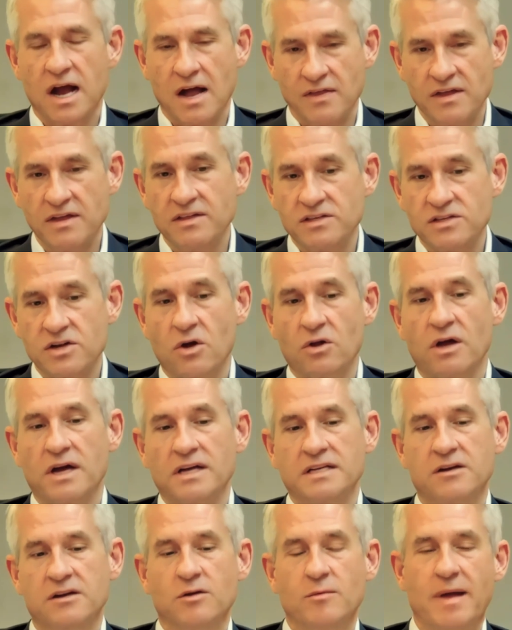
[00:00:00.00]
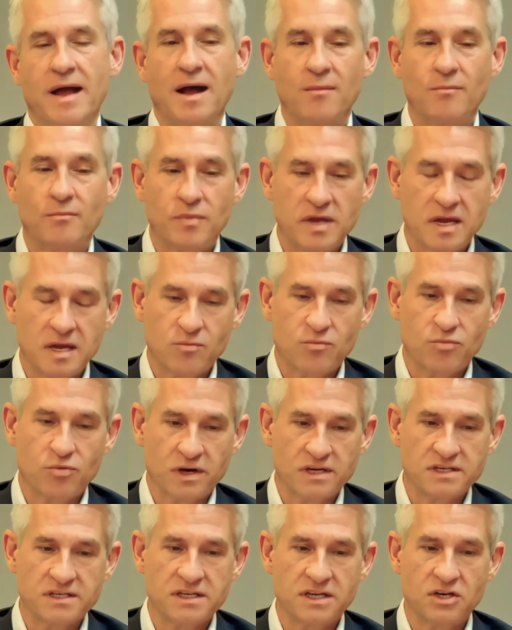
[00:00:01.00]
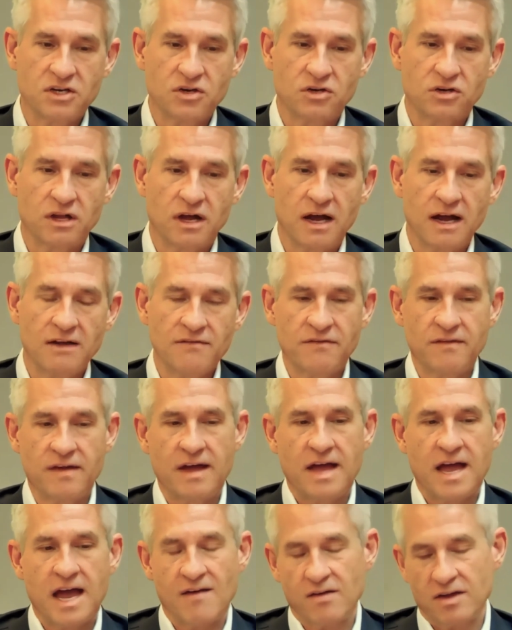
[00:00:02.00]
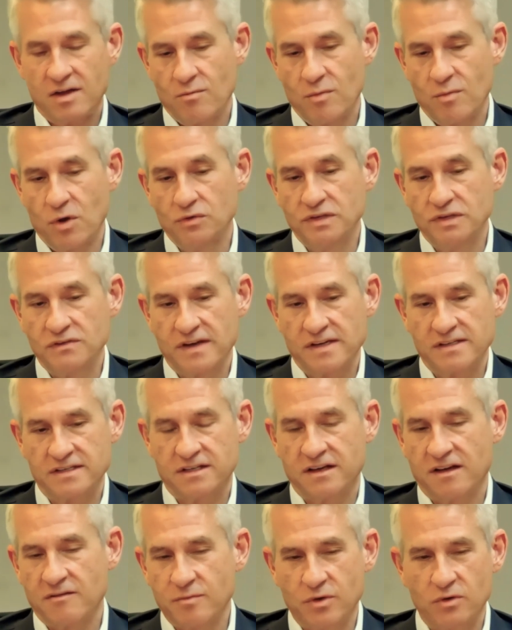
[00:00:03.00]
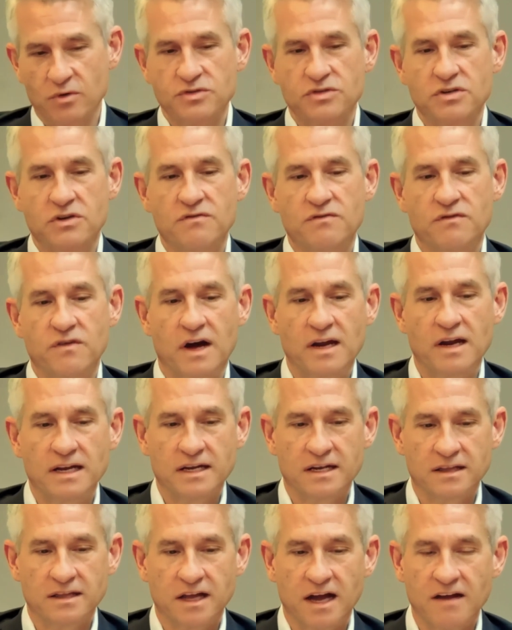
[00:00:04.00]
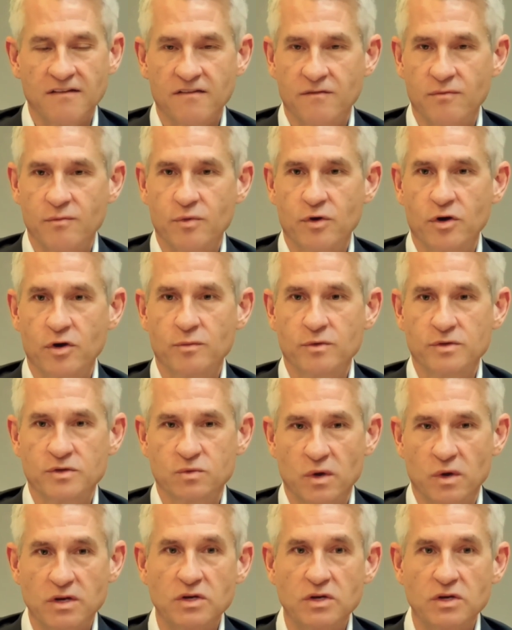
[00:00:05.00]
I think this whole idea about being present in your life, having a multifaceted life, but also finding a life of purpose.